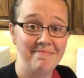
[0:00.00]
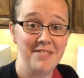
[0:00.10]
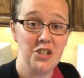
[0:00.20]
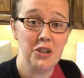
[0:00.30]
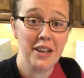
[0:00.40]

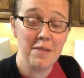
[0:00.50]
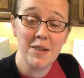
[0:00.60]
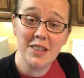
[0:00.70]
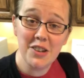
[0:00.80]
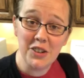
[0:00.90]
Surely I'm
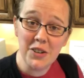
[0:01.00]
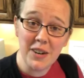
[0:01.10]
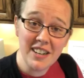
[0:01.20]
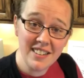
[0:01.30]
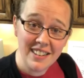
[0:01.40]
not the only
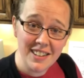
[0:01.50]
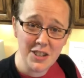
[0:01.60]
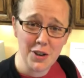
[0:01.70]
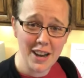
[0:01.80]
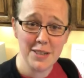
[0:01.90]
one. Do
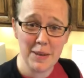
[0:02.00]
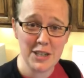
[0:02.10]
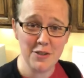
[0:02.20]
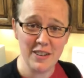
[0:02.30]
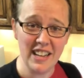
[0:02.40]
you guys
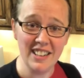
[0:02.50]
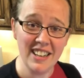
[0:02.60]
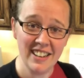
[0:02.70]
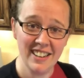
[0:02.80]
measure vanilla?